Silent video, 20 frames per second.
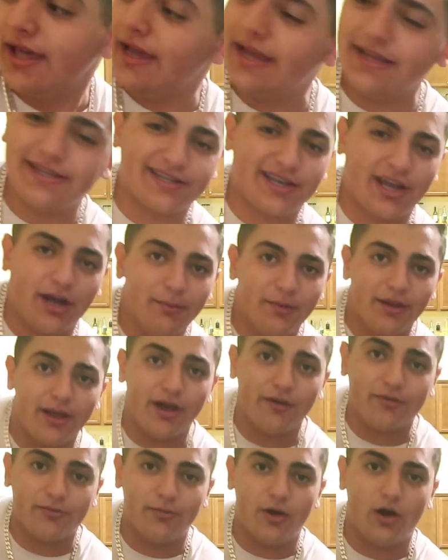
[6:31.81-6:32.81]
he's coming
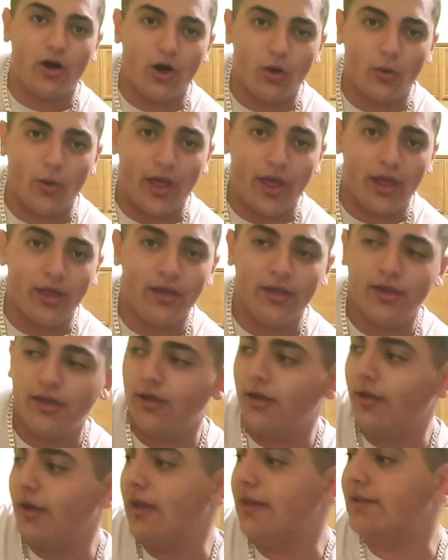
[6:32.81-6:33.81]
out from the hallway.
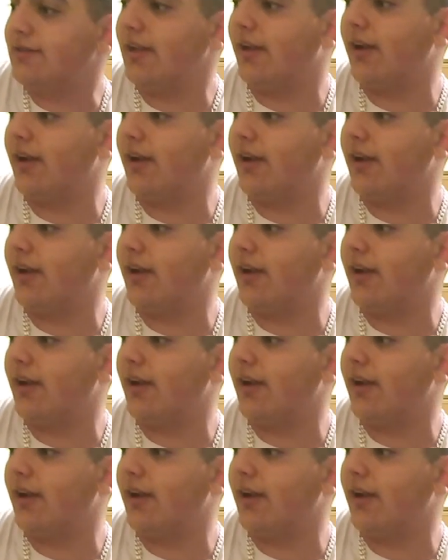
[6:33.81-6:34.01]
He's